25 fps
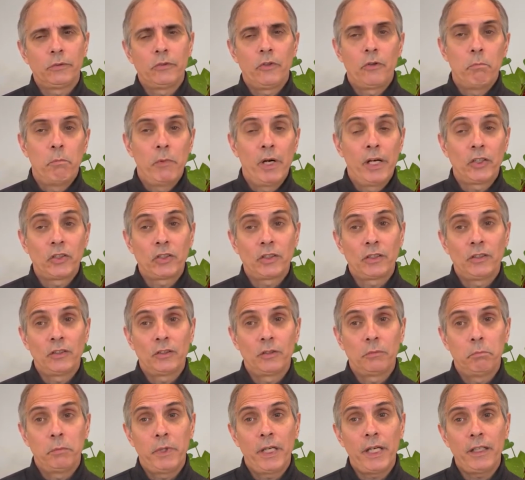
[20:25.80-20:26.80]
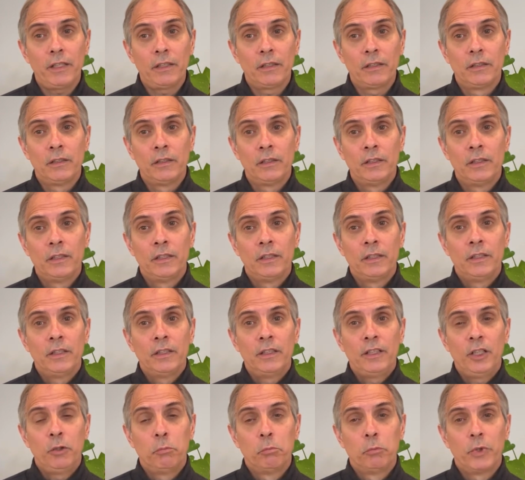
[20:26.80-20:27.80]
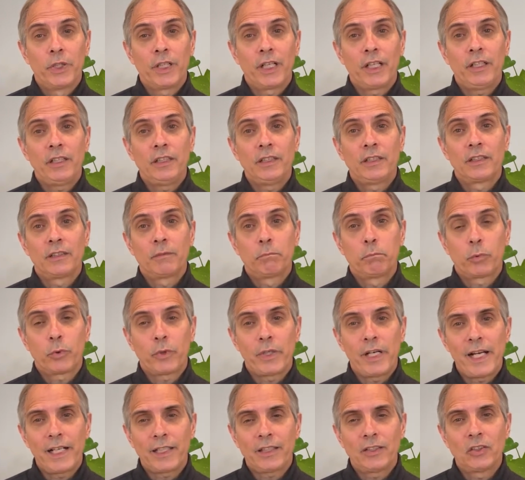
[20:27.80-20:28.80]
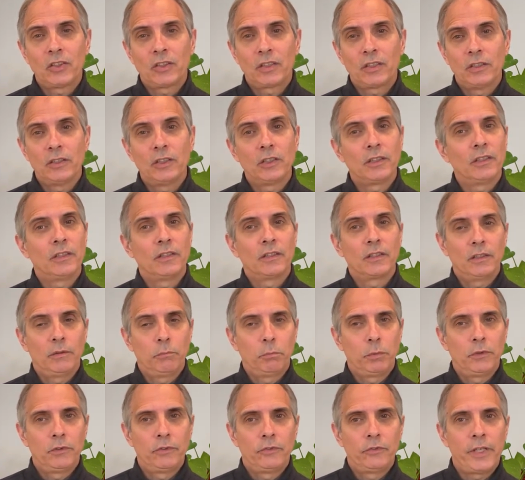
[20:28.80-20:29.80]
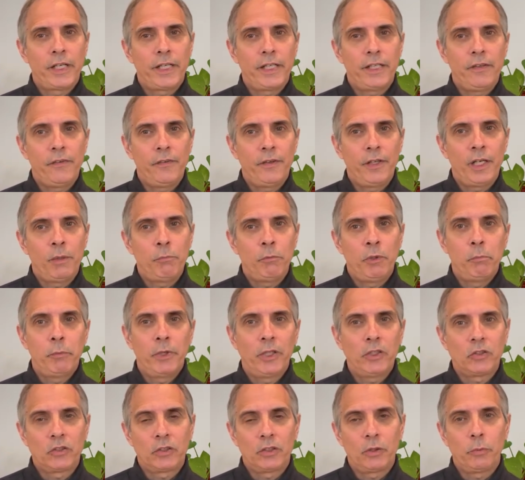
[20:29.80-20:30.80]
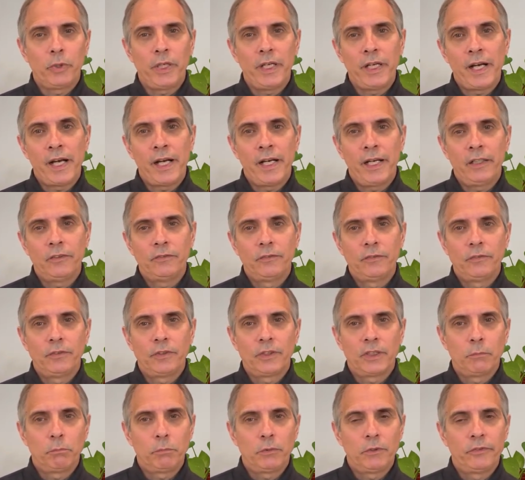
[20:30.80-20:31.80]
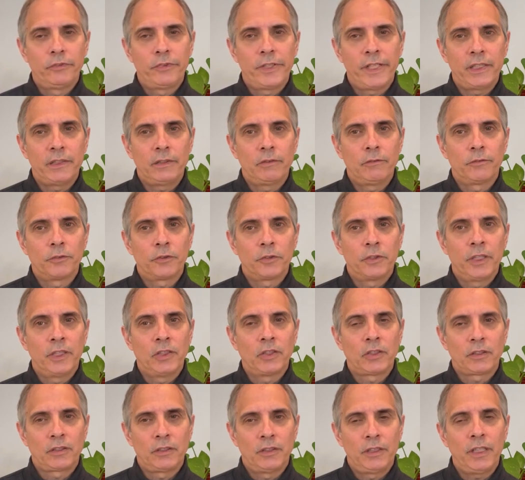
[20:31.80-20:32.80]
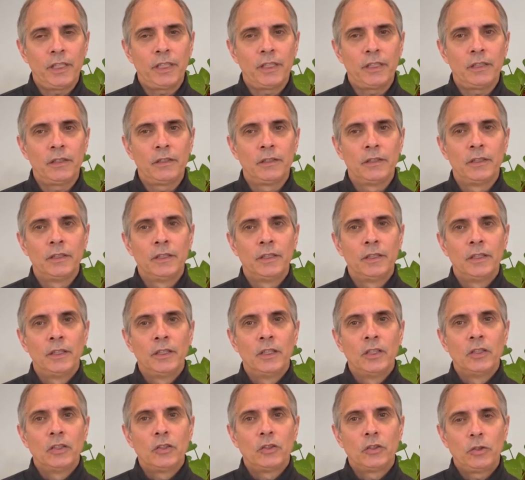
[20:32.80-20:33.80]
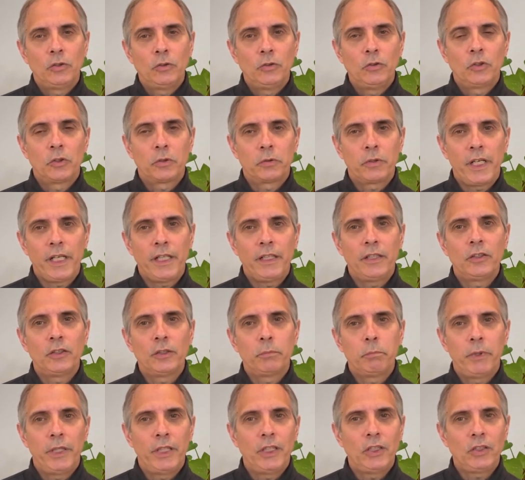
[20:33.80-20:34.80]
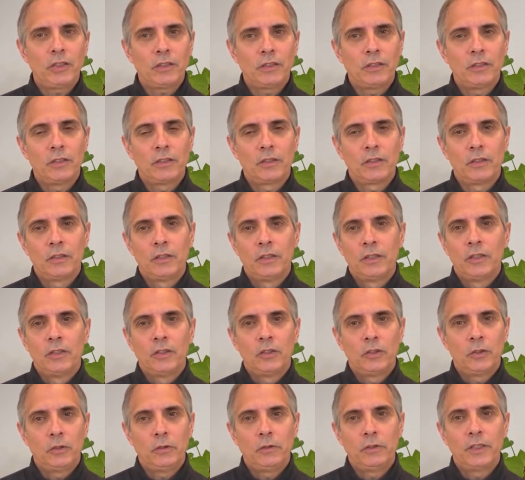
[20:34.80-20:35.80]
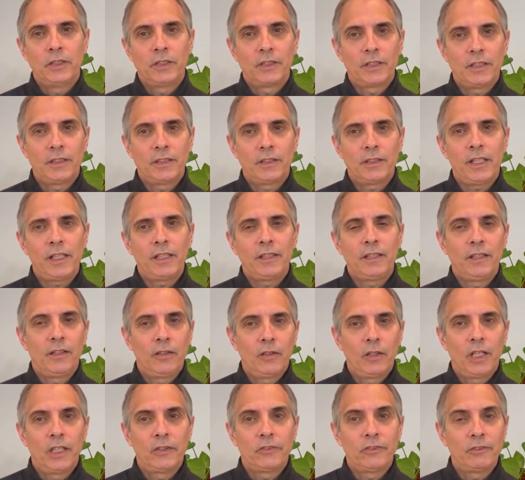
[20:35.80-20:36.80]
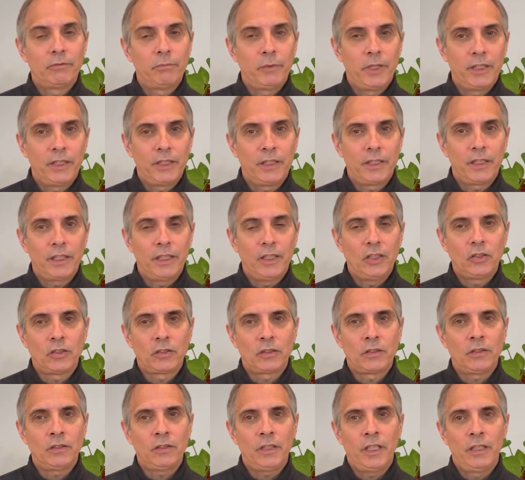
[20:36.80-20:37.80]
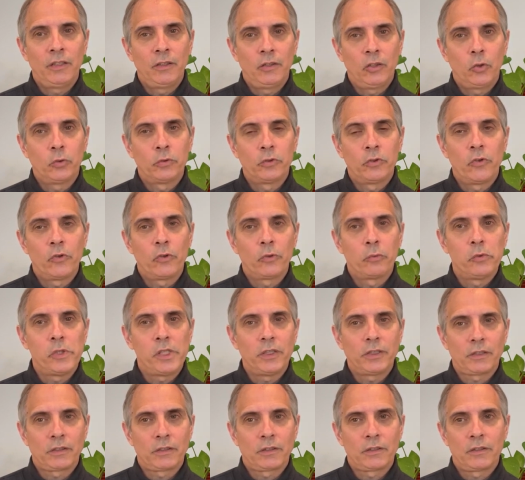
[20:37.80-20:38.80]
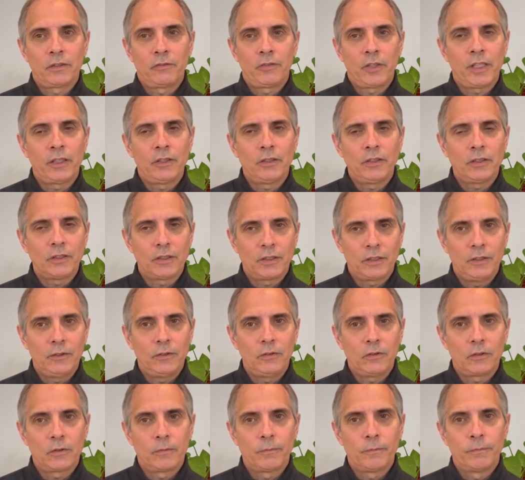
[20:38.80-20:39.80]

monks in Tibet, in bringing these practices and simplifying them in much the way I've simplified them for us today, to train his patients to, as I said, get off of medication and lower the risks of heart disease.